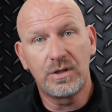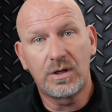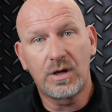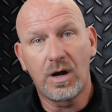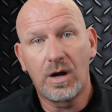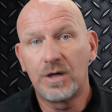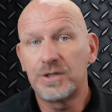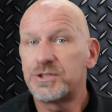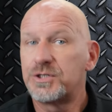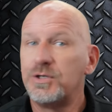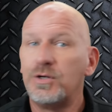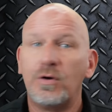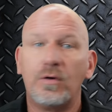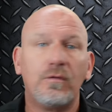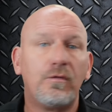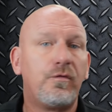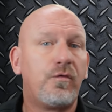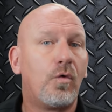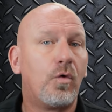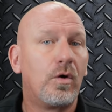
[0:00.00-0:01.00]
the car so you
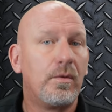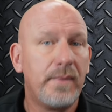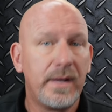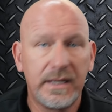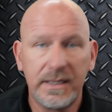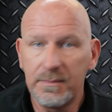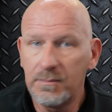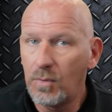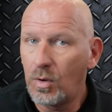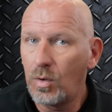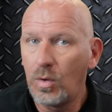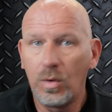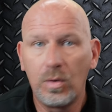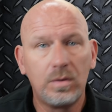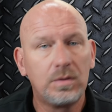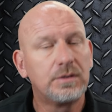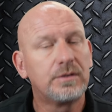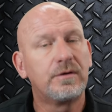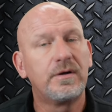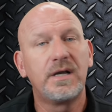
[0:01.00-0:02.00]
don't form any
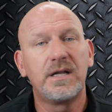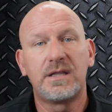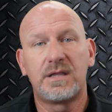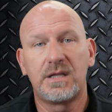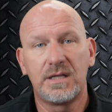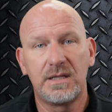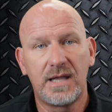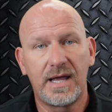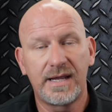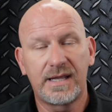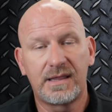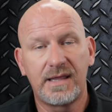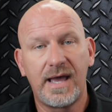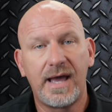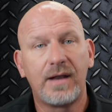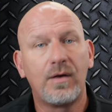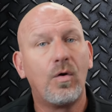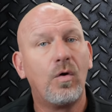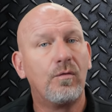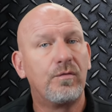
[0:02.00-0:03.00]
mold or anything like
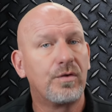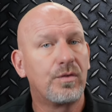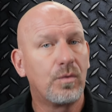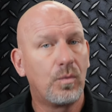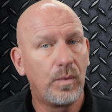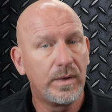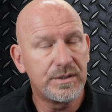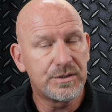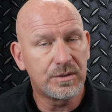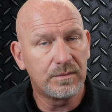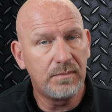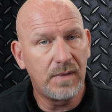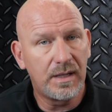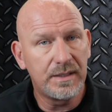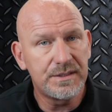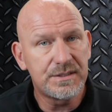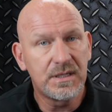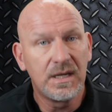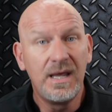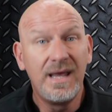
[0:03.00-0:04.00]
that over the winter
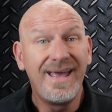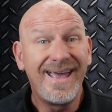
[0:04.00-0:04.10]
months.